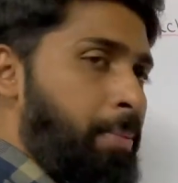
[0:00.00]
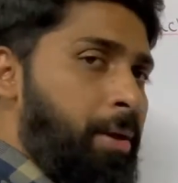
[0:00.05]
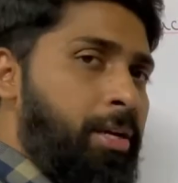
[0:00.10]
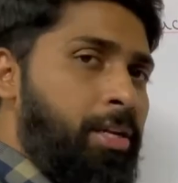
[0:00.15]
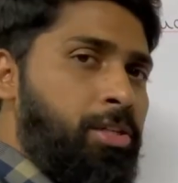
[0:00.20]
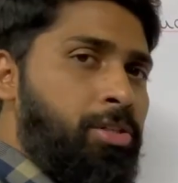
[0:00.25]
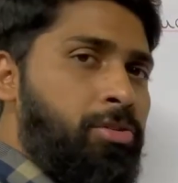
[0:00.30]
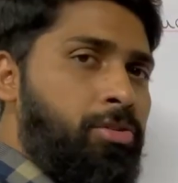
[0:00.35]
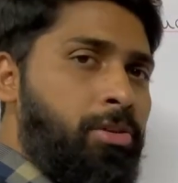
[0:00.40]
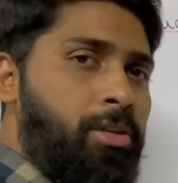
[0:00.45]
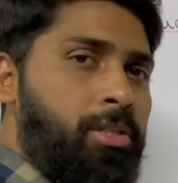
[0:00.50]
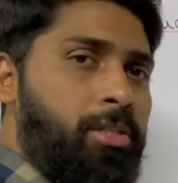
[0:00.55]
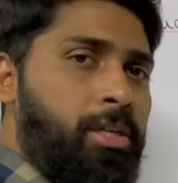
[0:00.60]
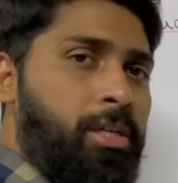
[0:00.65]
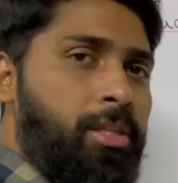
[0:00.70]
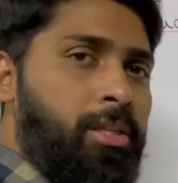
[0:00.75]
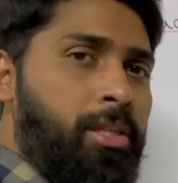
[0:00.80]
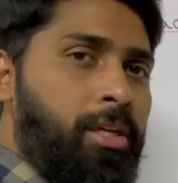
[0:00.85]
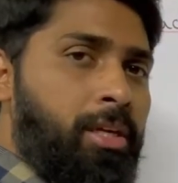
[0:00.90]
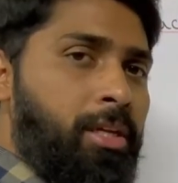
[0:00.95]
many students
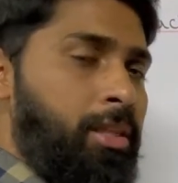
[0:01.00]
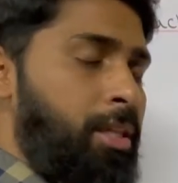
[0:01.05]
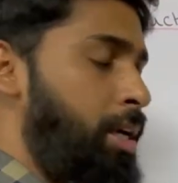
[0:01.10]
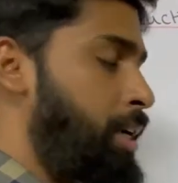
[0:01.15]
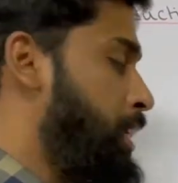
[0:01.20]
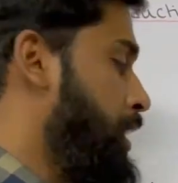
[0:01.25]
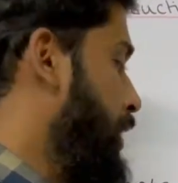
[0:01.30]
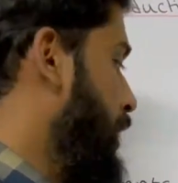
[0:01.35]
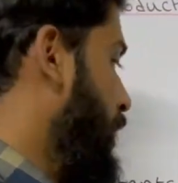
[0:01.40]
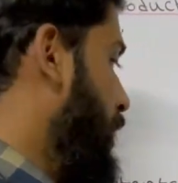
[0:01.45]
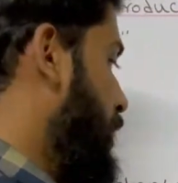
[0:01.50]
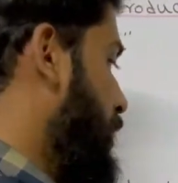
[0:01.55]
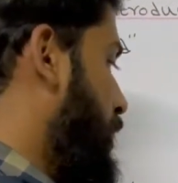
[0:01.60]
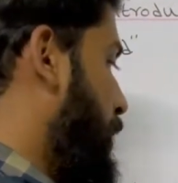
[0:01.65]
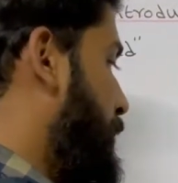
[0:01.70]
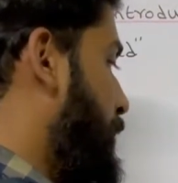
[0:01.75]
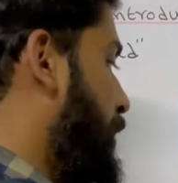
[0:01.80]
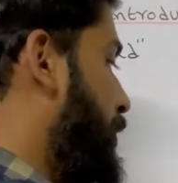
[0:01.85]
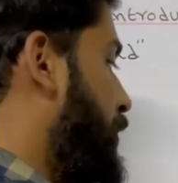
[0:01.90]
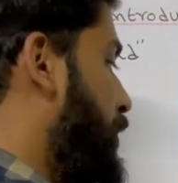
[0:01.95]
are think that
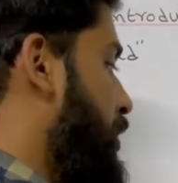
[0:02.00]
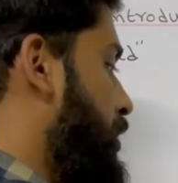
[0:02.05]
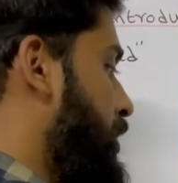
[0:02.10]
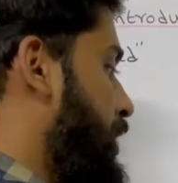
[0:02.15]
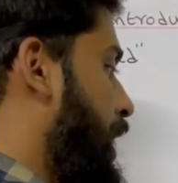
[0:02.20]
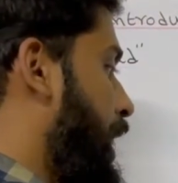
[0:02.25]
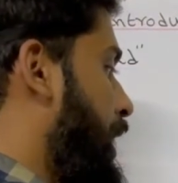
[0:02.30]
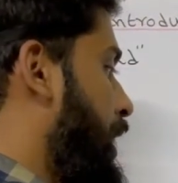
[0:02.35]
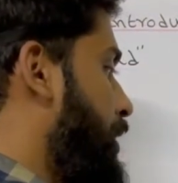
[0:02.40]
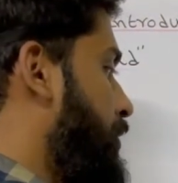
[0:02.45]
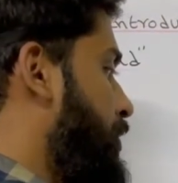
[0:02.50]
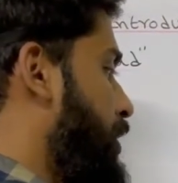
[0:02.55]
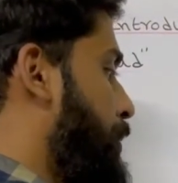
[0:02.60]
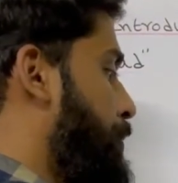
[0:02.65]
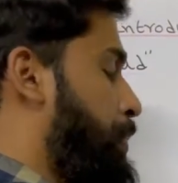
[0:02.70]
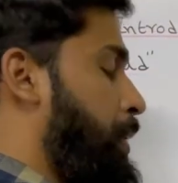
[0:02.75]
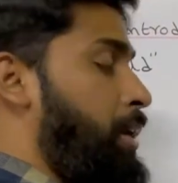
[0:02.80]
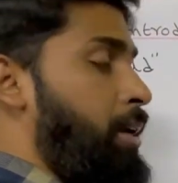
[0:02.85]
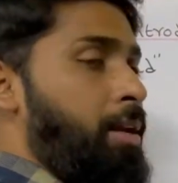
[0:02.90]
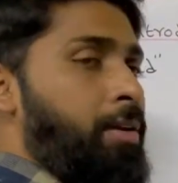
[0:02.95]
so before scanf the
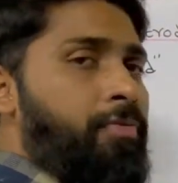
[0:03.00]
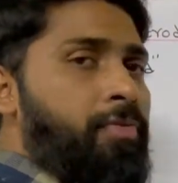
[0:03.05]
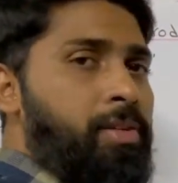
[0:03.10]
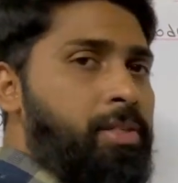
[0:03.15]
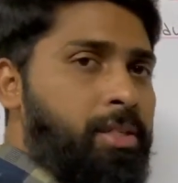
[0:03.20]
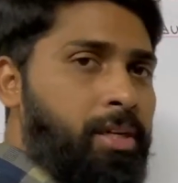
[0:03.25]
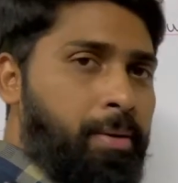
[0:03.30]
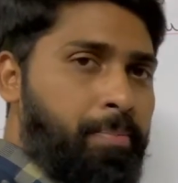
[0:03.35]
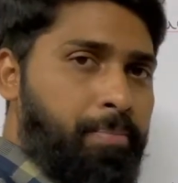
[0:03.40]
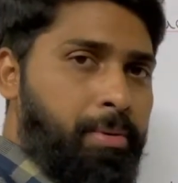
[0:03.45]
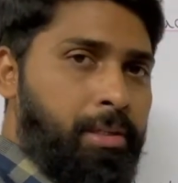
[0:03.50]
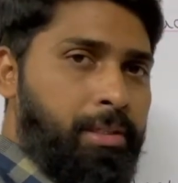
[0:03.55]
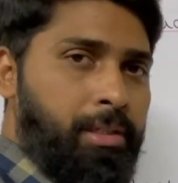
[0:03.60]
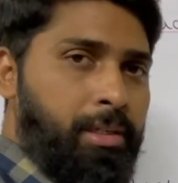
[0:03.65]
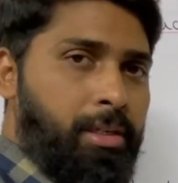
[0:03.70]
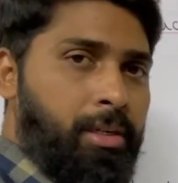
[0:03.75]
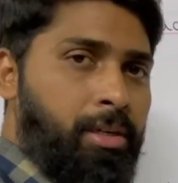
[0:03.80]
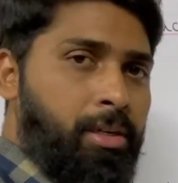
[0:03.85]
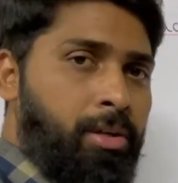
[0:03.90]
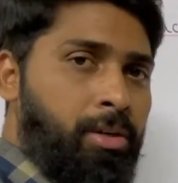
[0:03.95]
printf is
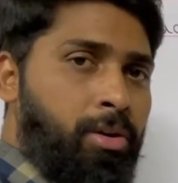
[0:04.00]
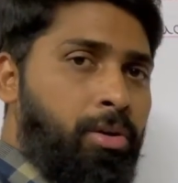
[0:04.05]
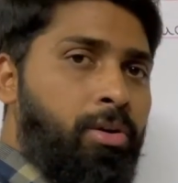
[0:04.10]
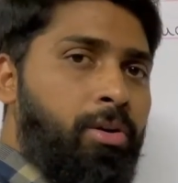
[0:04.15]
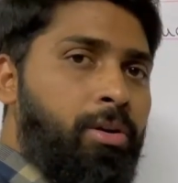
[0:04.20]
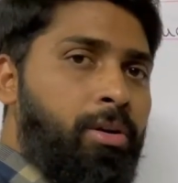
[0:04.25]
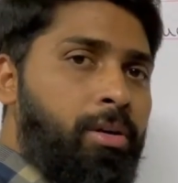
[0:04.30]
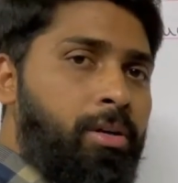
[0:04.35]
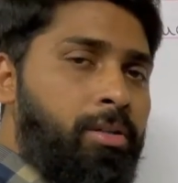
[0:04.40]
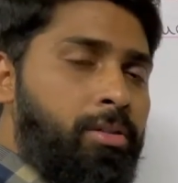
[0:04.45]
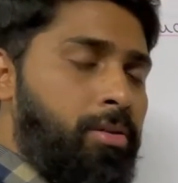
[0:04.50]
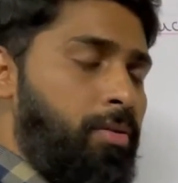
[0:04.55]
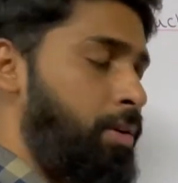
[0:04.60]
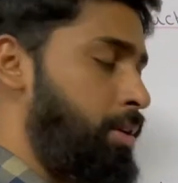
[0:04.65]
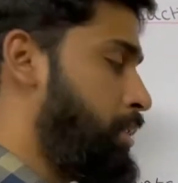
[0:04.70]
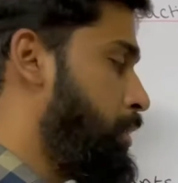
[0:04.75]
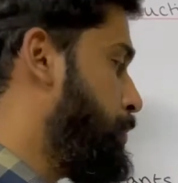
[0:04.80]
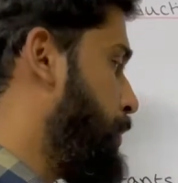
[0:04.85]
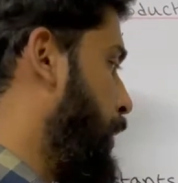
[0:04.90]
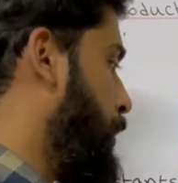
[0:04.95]
compulsory. No, so
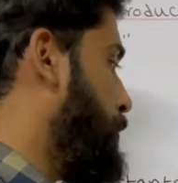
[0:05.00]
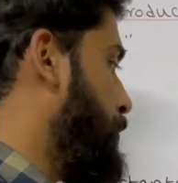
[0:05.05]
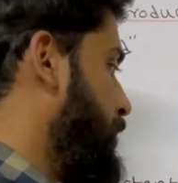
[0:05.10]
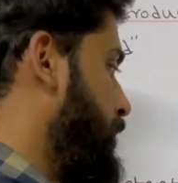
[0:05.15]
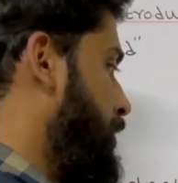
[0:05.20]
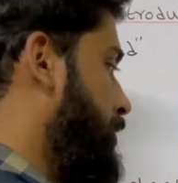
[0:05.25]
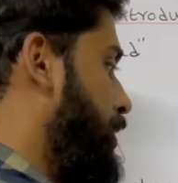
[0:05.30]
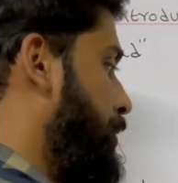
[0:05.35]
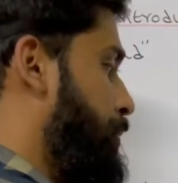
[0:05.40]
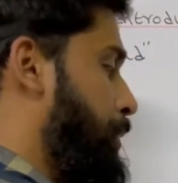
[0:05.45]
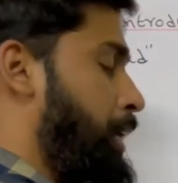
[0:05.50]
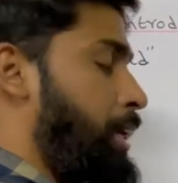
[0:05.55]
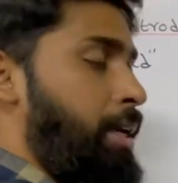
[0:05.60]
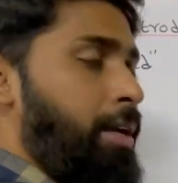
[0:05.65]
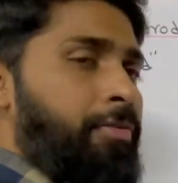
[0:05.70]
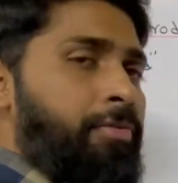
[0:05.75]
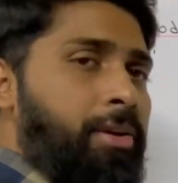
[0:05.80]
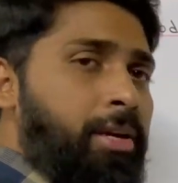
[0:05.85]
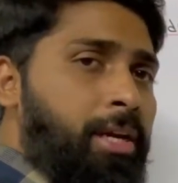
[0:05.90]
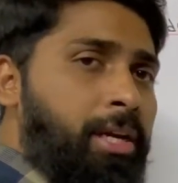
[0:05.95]
what is the purpose of the
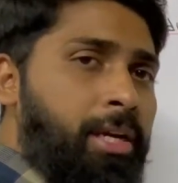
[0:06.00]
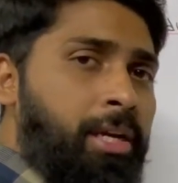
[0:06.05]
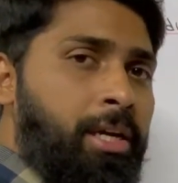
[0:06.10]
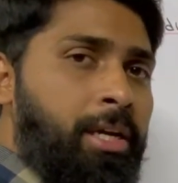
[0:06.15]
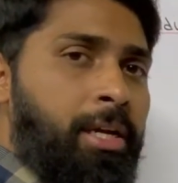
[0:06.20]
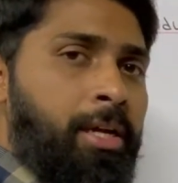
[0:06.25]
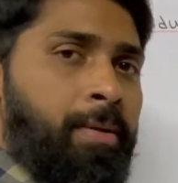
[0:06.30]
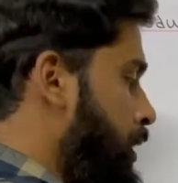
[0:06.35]
printf here?